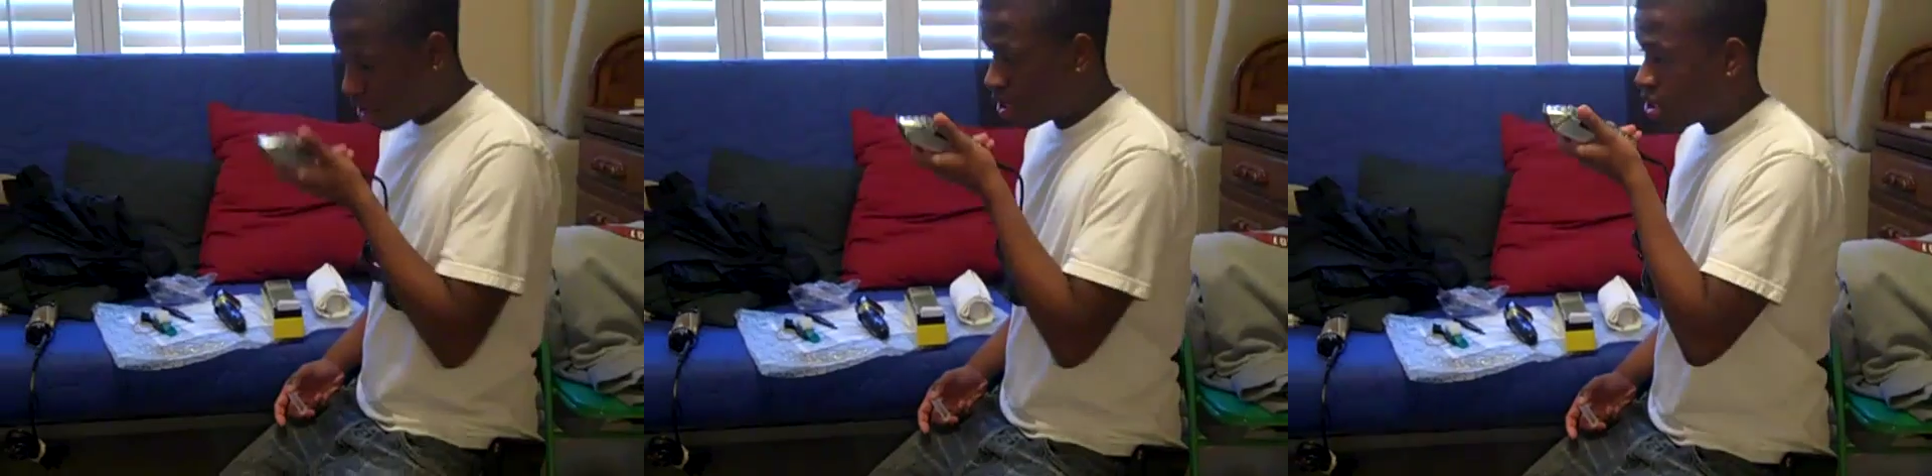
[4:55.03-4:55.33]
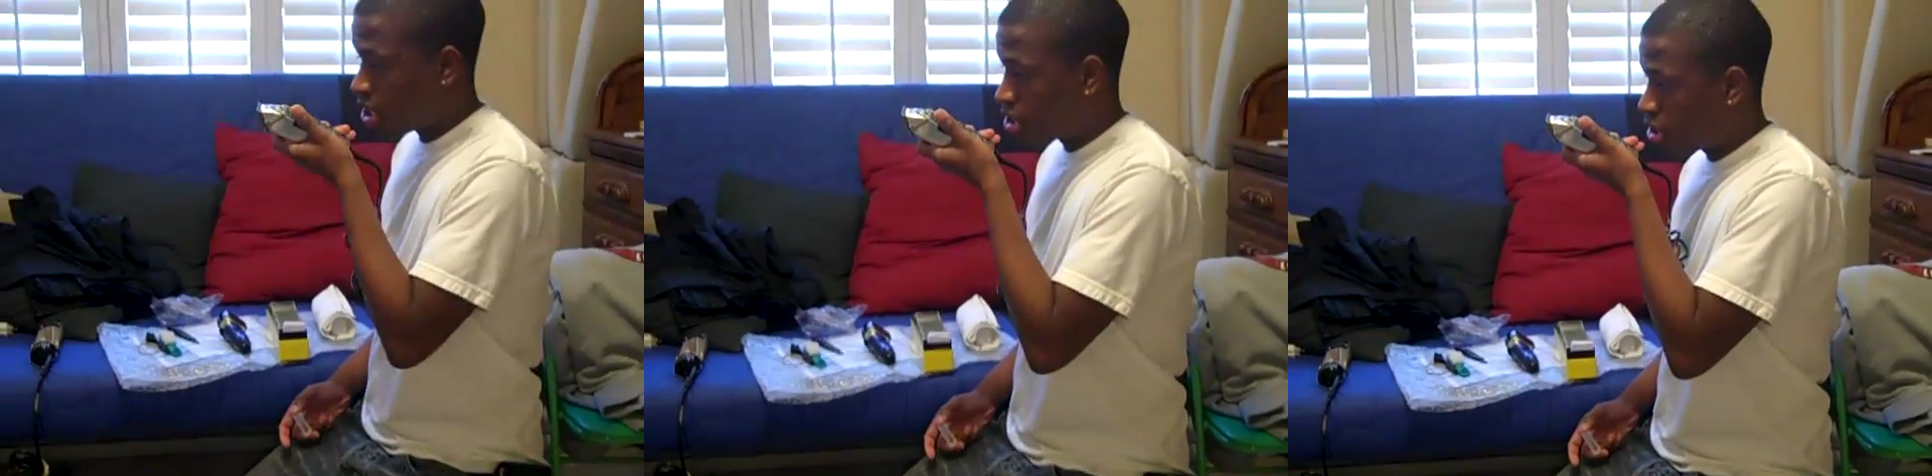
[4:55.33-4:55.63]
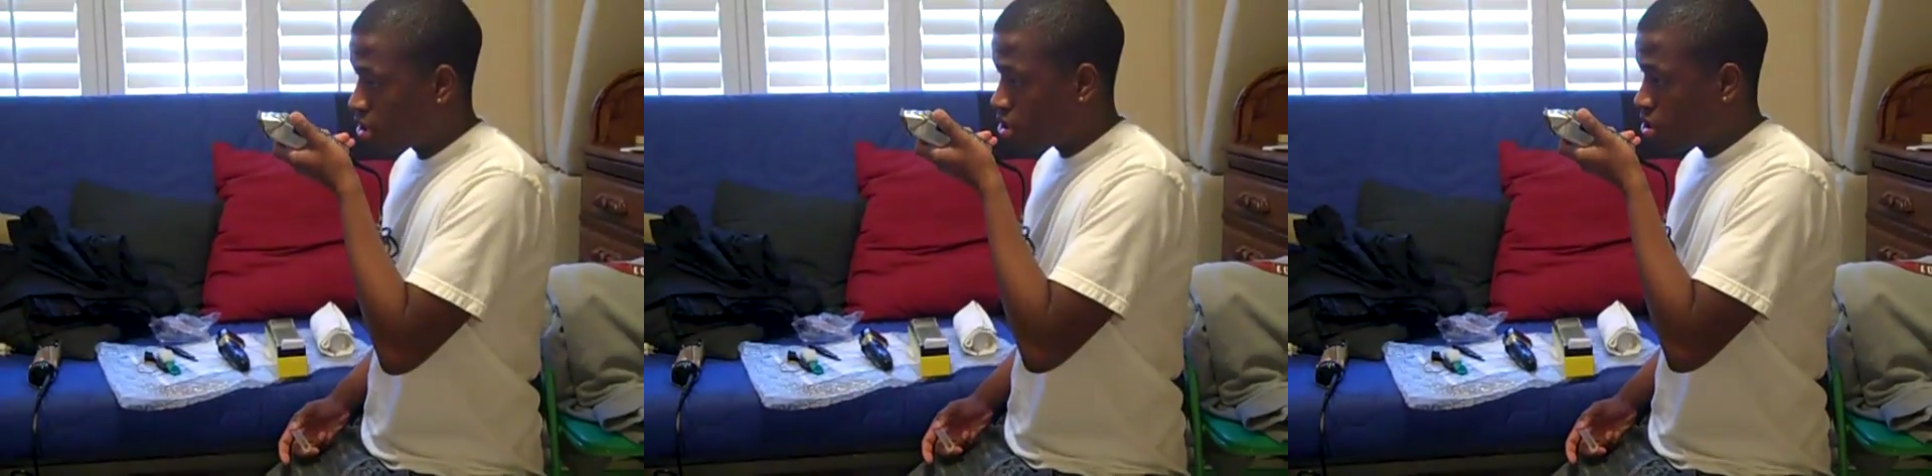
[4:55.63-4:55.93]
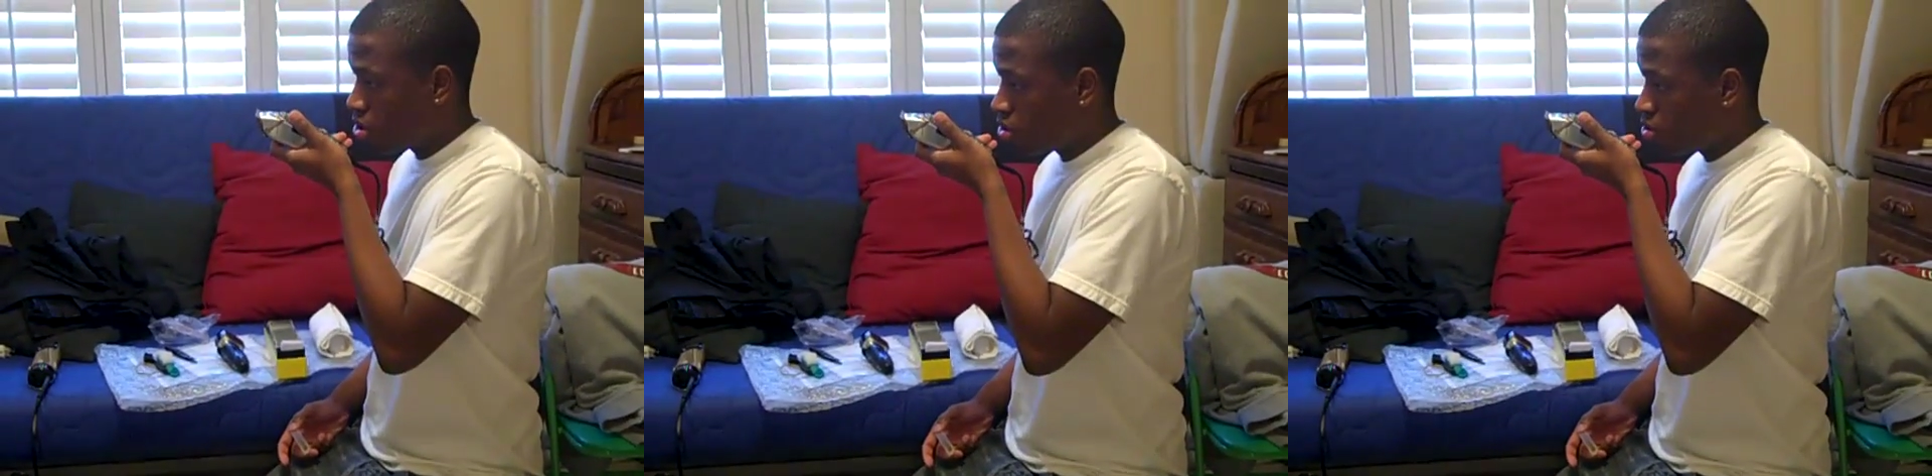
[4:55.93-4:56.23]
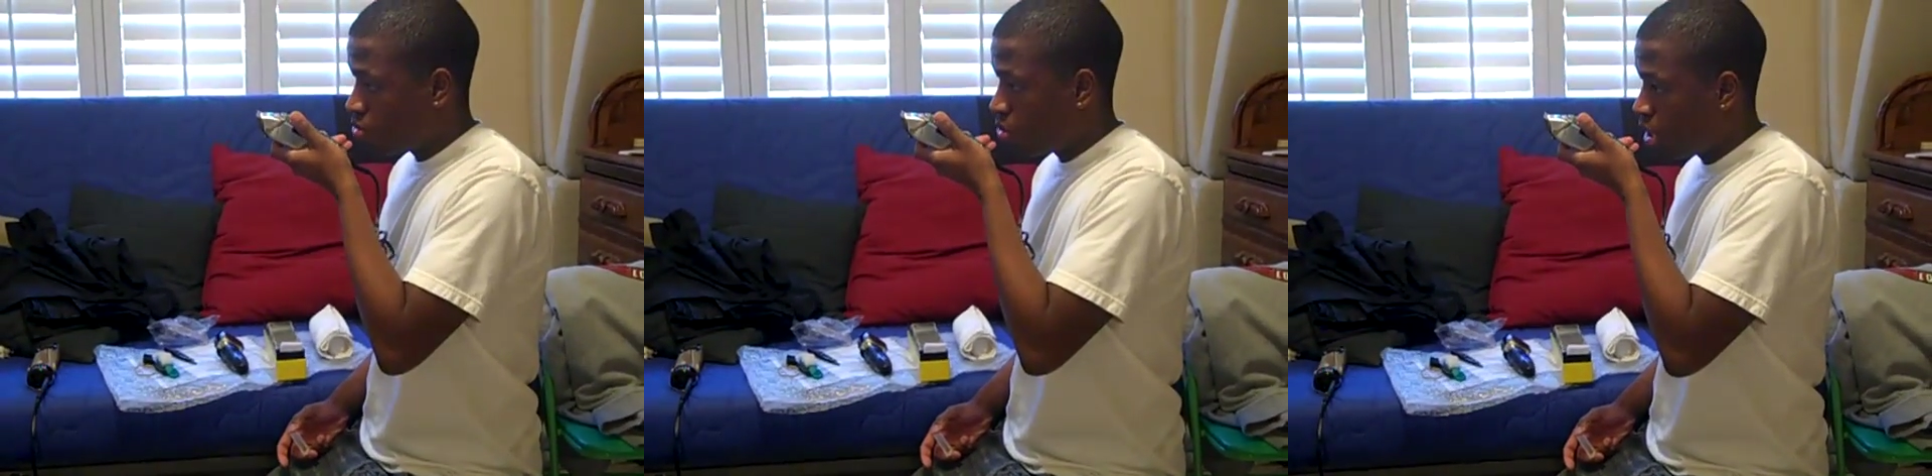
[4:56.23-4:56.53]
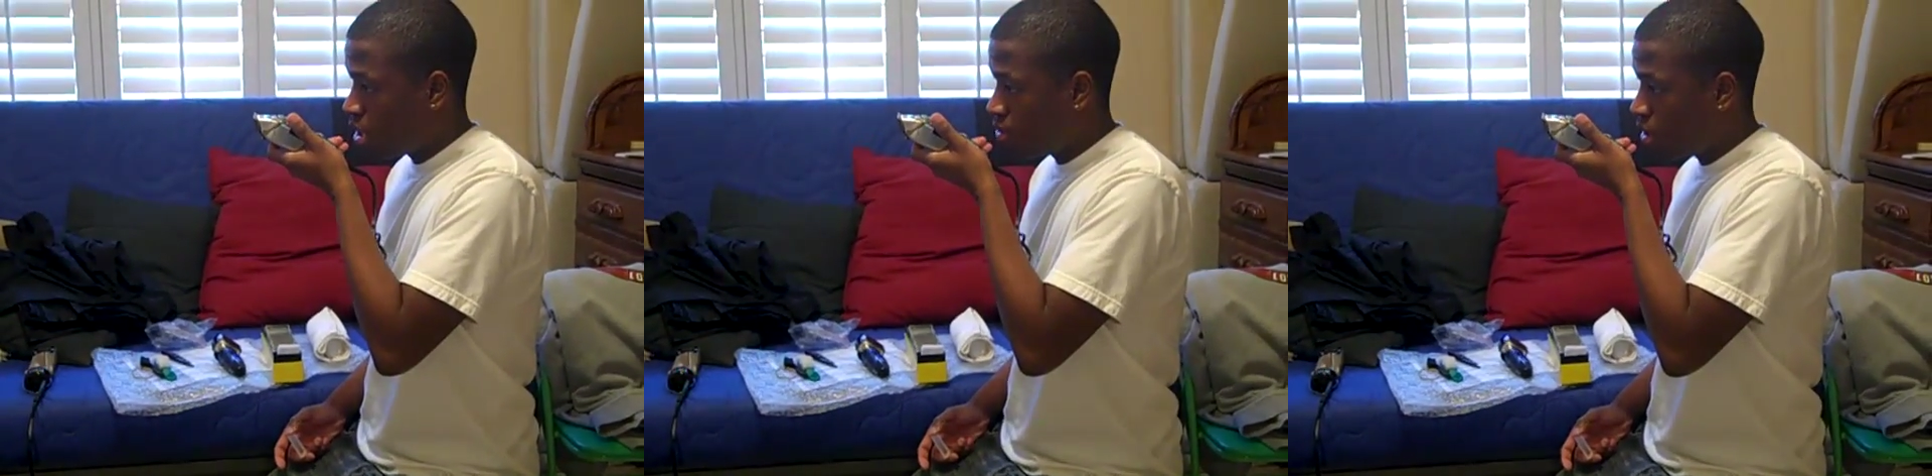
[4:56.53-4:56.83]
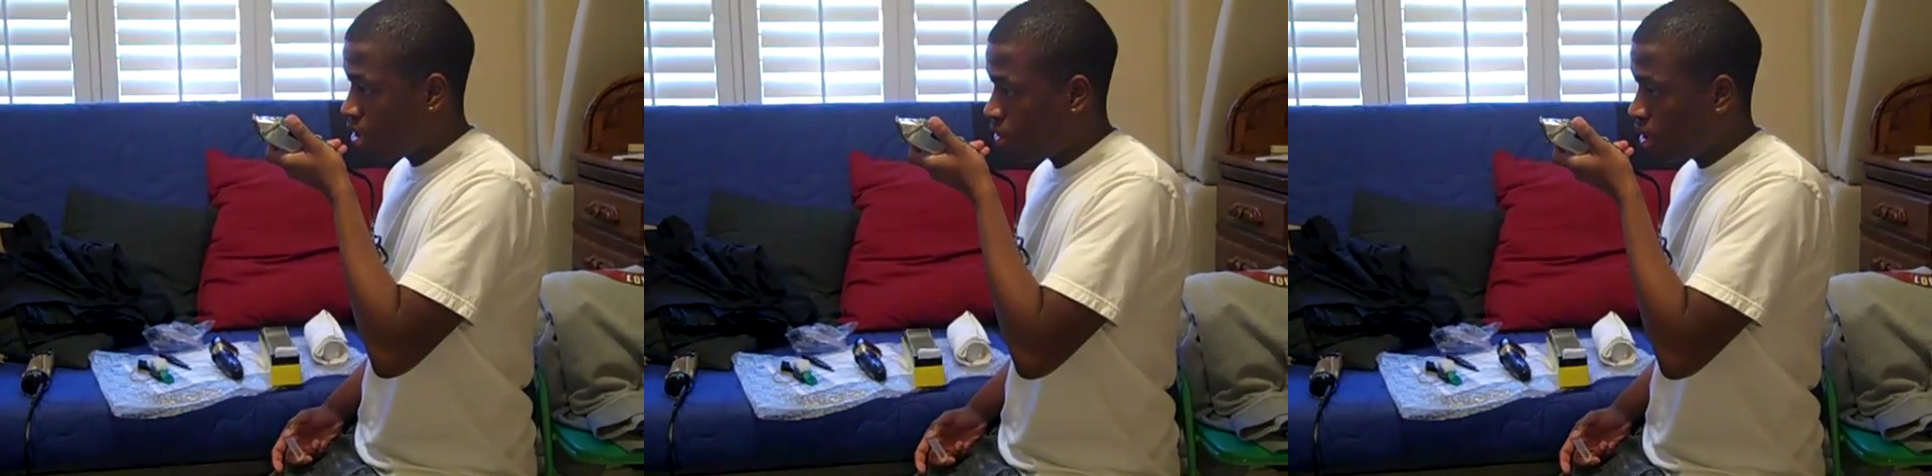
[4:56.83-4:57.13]
they're adjusted really,
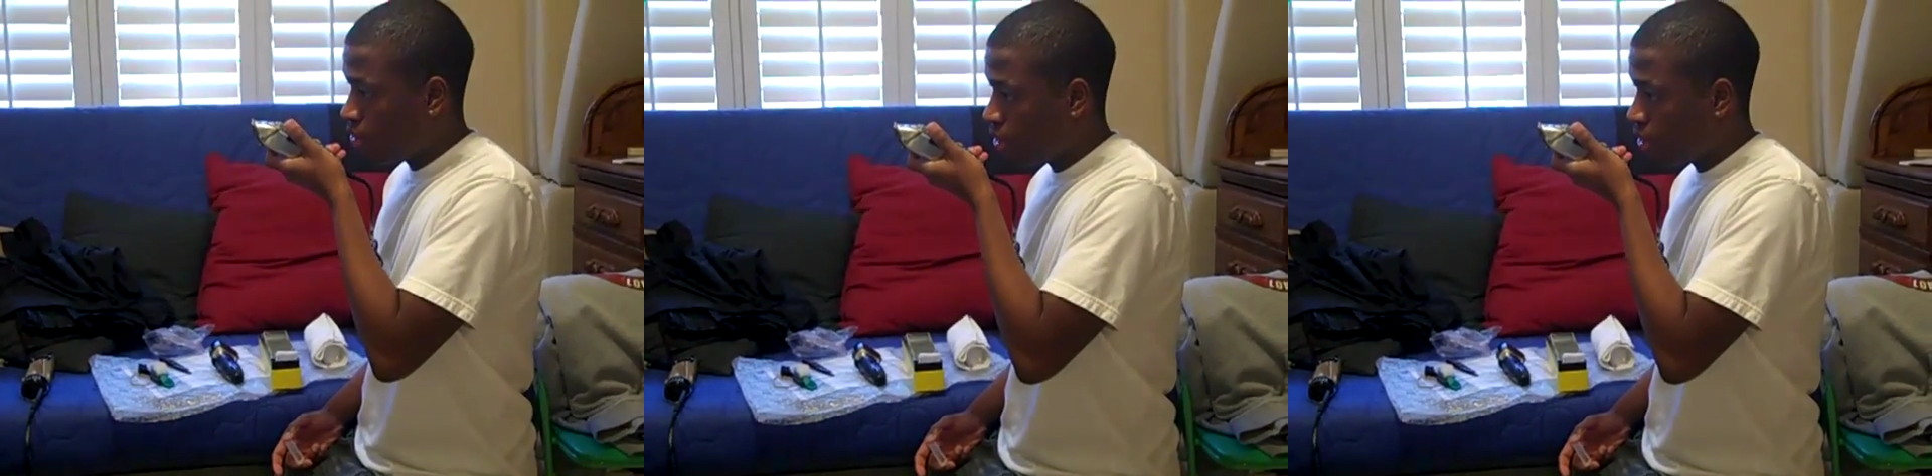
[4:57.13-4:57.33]
really, really,